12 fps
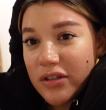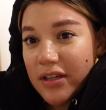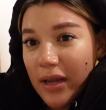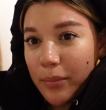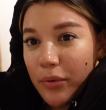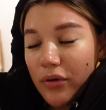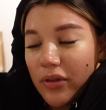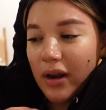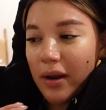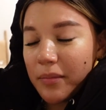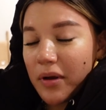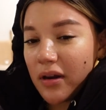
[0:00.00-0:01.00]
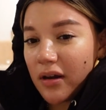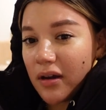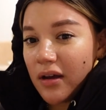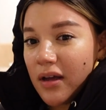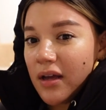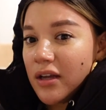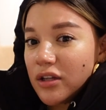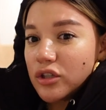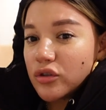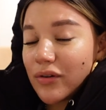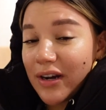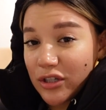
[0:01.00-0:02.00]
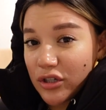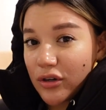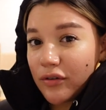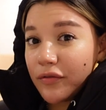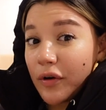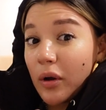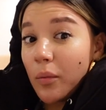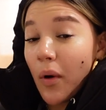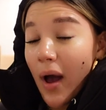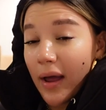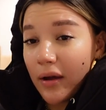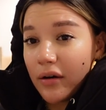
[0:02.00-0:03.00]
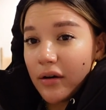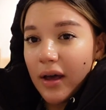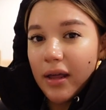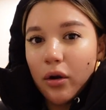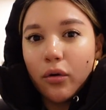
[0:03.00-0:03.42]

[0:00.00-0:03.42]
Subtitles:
staple that I'm gonna treasure for a while and